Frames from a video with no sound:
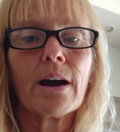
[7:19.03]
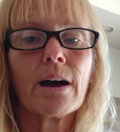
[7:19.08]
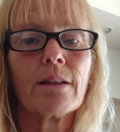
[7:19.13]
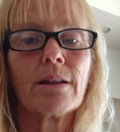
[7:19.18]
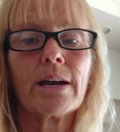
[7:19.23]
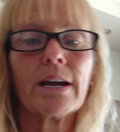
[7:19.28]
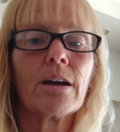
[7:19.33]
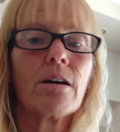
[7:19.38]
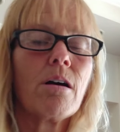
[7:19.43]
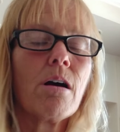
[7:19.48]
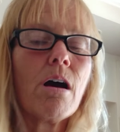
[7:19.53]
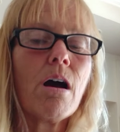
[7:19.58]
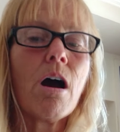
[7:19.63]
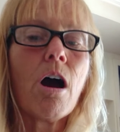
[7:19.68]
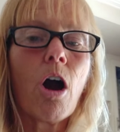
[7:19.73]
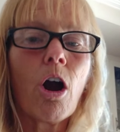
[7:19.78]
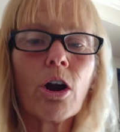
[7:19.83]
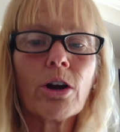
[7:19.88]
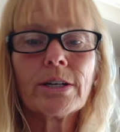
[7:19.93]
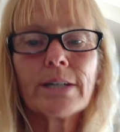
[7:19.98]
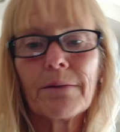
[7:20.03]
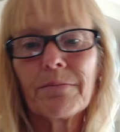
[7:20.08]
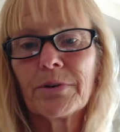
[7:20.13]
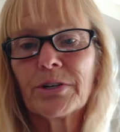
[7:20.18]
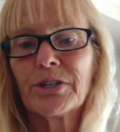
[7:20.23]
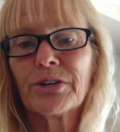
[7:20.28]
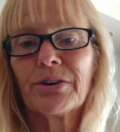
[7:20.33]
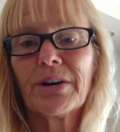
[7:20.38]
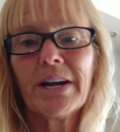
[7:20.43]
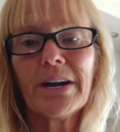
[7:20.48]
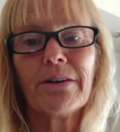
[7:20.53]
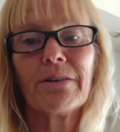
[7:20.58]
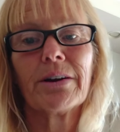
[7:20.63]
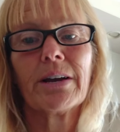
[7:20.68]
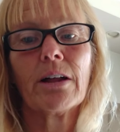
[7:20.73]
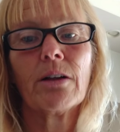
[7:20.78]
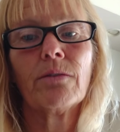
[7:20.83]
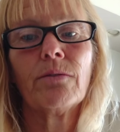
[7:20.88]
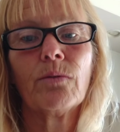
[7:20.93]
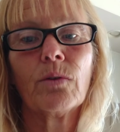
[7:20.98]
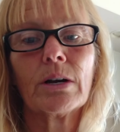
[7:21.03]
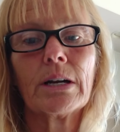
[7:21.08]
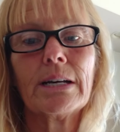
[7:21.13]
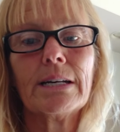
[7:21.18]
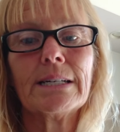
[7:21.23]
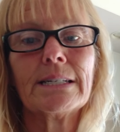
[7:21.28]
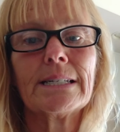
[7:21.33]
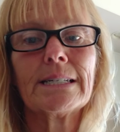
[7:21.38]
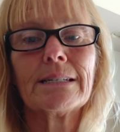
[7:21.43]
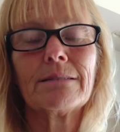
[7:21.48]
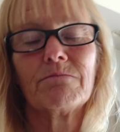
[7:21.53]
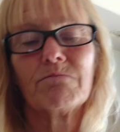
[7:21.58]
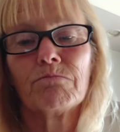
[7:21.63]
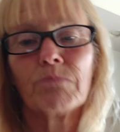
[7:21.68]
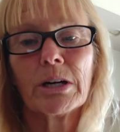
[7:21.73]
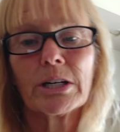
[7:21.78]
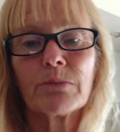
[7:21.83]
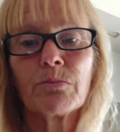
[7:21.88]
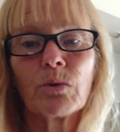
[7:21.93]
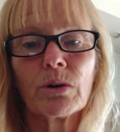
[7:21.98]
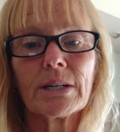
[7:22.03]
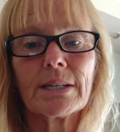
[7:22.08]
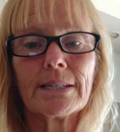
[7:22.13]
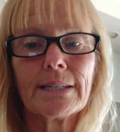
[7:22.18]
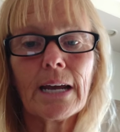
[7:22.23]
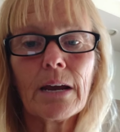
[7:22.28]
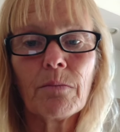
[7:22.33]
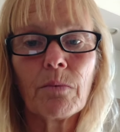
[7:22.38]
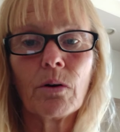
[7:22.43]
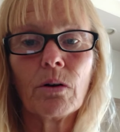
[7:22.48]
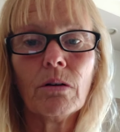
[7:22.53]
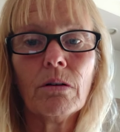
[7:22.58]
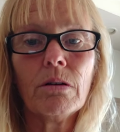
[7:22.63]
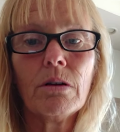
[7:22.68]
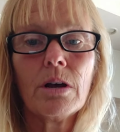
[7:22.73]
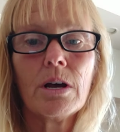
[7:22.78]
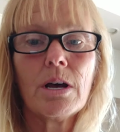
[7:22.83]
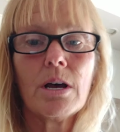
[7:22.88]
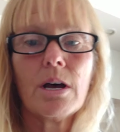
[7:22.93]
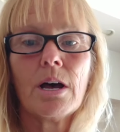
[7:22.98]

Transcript: Kind of like our temperature here in California is much more stable